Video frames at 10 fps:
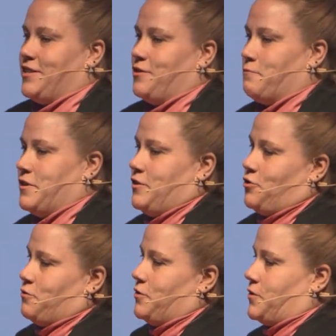to read the
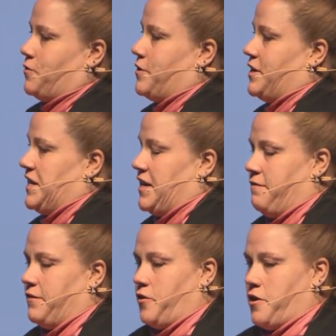short story of
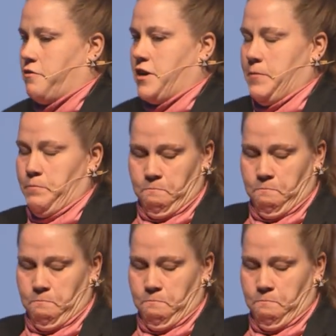the lottery.